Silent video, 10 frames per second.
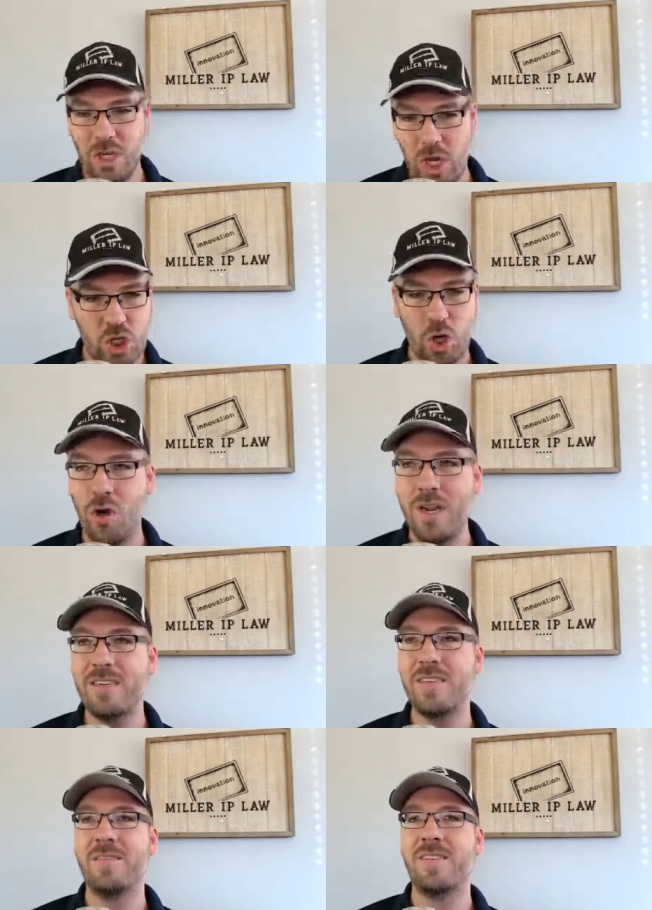
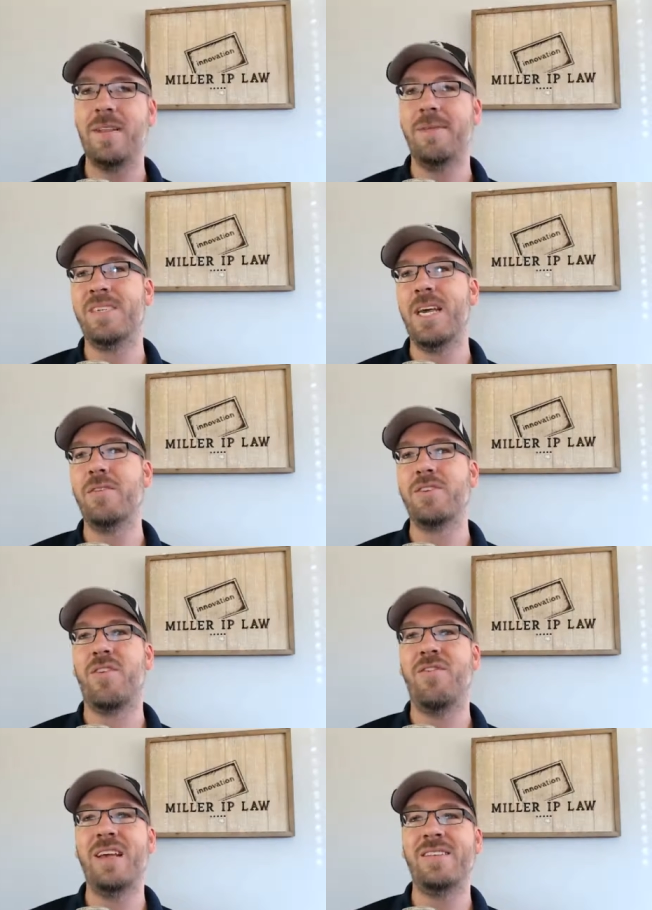attorneys and themselves are
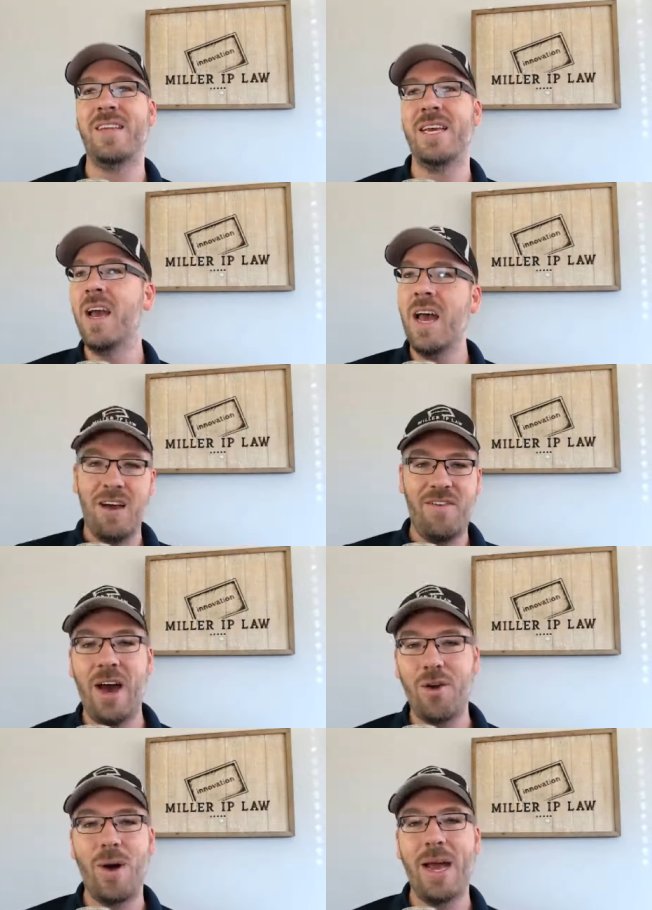facing of
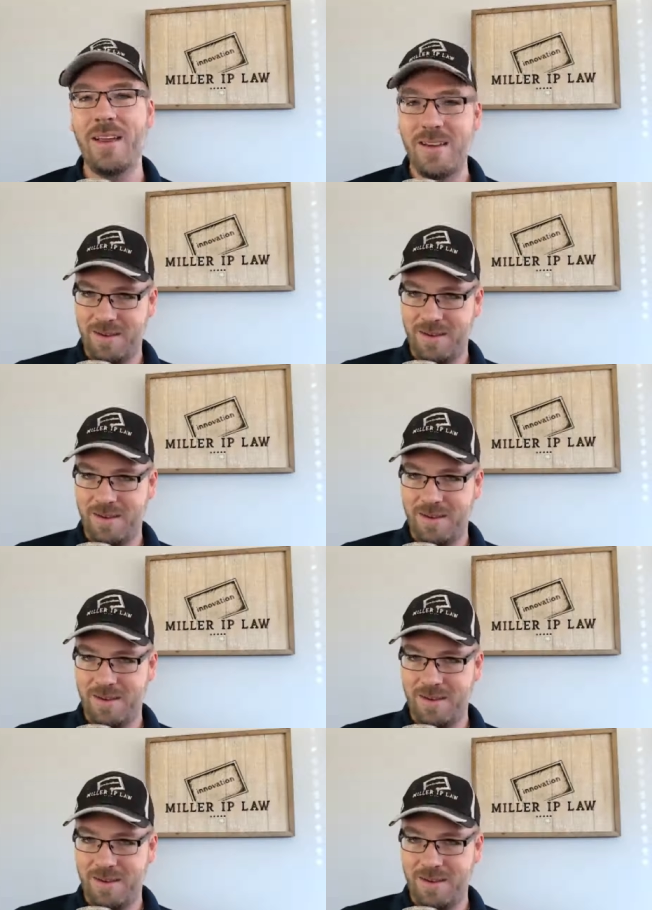how do I